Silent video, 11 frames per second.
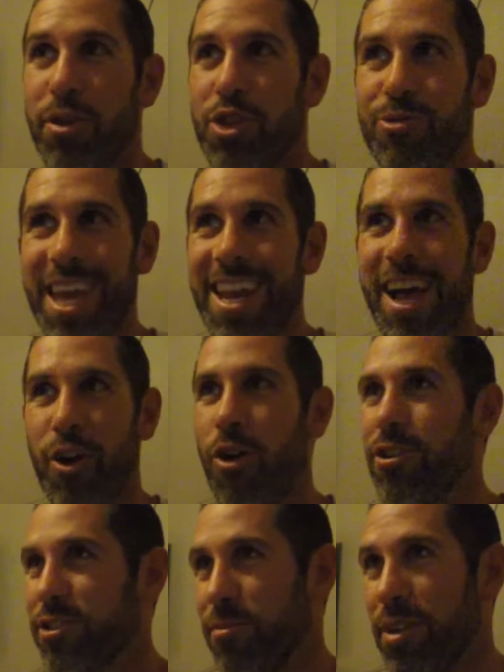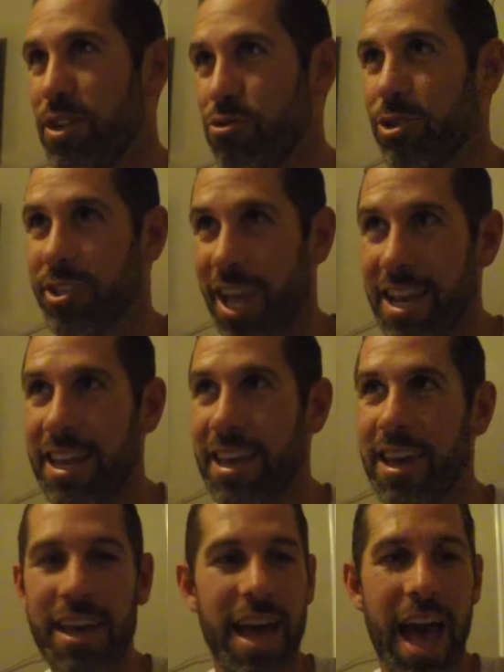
But you cannot call somebody who's citing